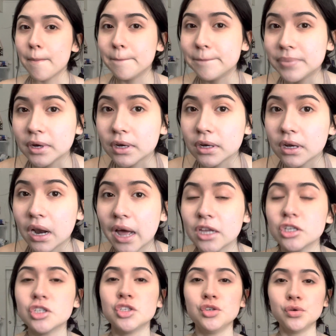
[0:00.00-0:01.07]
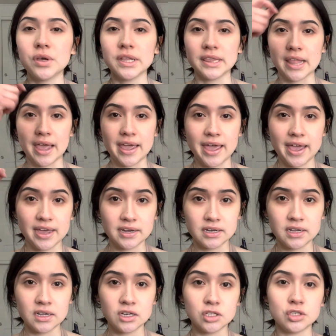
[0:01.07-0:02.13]
But I just do it
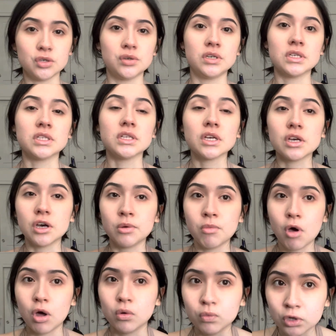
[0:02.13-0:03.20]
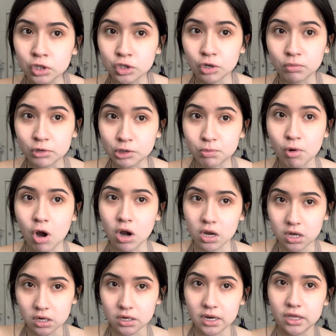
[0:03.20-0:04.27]
light-handed so it doesn't come on with so much
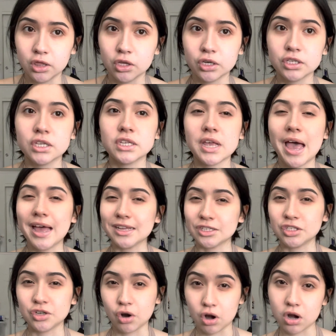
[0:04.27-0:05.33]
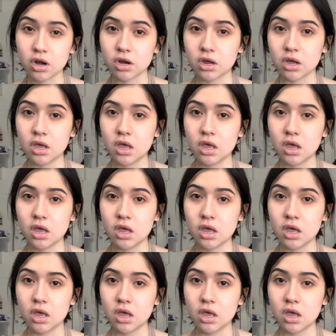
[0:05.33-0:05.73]
product and looks as dark.